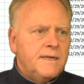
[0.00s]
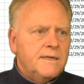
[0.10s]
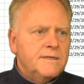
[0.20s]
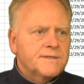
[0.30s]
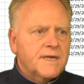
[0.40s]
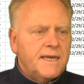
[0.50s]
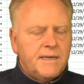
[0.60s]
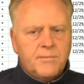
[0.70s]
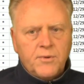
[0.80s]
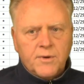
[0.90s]
is I
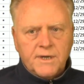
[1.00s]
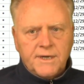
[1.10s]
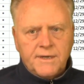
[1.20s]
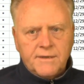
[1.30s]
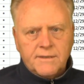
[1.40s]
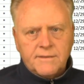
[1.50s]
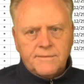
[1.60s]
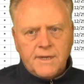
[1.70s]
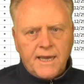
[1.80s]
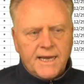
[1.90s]
imported
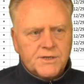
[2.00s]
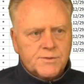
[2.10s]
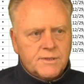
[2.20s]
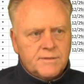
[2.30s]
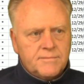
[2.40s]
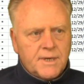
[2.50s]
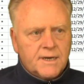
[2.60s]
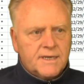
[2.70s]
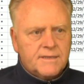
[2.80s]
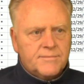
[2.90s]
actual
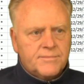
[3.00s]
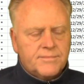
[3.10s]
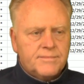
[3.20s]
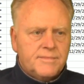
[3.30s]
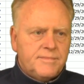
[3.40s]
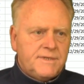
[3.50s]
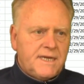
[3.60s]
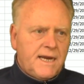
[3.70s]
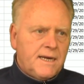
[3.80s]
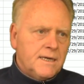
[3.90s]
market
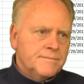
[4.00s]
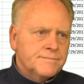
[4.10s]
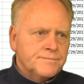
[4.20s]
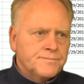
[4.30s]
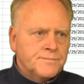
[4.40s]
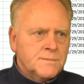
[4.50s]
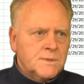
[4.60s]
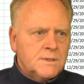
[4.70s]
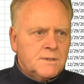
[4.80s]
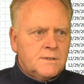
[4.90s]
data.
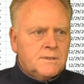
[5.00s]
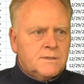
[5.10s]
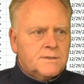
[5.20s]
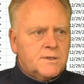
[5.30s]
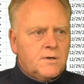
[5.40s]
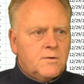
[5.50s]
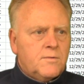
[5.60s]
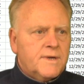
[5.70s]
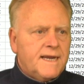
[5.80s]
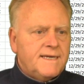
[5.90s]
So
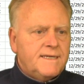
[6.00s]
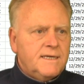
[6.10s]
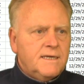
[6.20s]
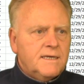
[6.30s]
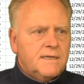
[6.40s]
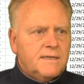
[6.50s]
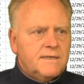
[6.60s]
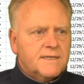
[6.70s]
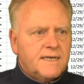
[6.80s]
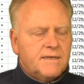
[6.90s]
what I did
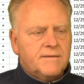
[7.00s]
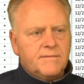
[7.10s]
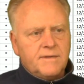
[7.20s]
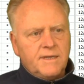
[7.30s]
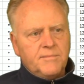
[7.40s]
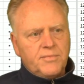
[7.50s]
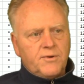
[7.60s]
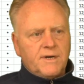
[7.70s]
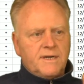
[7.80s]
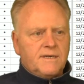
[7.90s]
is I
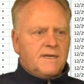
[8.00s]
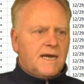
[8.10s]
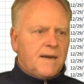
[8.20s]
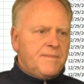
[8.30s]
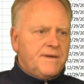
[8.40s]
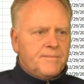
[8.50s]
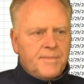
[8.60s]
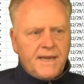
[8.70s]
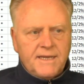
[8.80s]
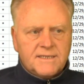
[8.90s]
imported, copied, and
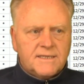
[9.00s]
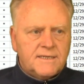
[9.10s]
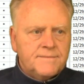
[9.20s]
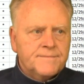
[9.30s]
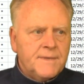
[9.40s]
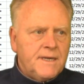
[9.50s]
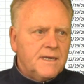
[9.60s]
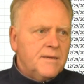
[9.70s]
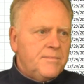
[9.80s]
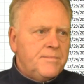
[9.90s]
pasted,
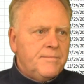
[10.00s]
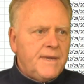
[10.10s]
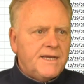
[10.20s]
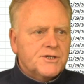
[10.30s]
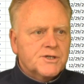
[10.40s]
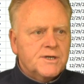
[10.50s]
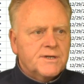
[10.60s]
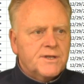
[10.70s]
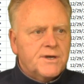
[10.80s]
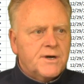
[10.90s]
and made sure
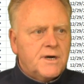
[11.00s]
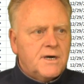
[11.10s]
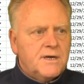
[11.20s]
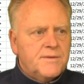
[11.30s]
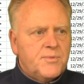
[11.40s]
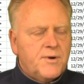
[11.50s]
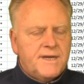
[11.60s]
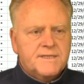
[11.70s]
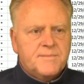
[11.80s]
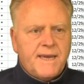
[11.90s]
that all the
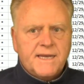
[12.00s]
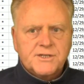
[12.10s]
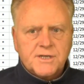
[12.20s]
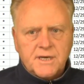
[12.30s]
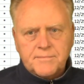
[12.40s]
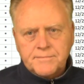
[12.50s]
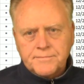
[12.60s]
points matched up